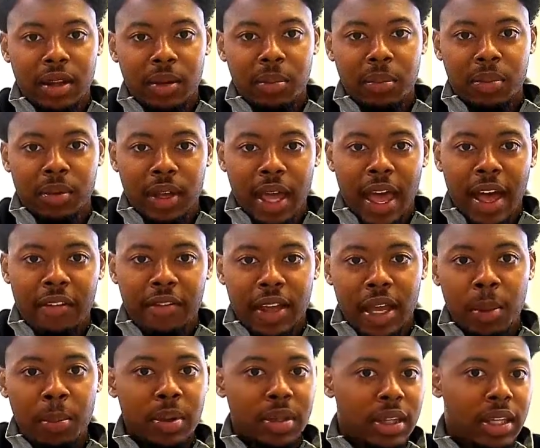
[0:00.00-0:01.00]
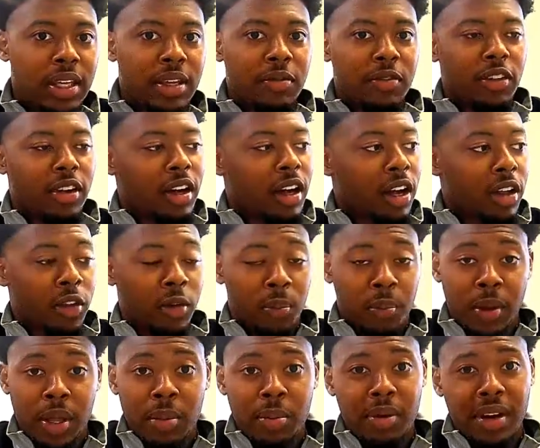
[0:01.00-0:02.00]
have empathy for other
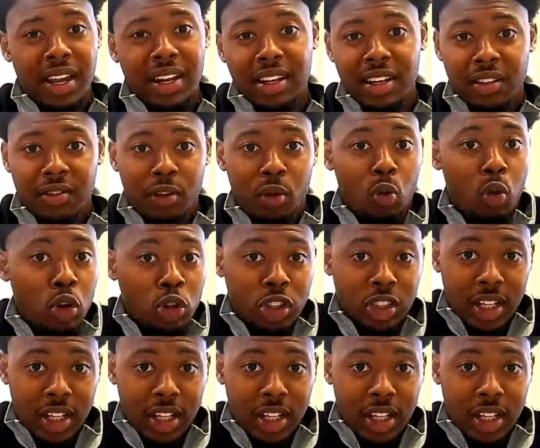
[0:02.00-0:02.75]
people that live in worse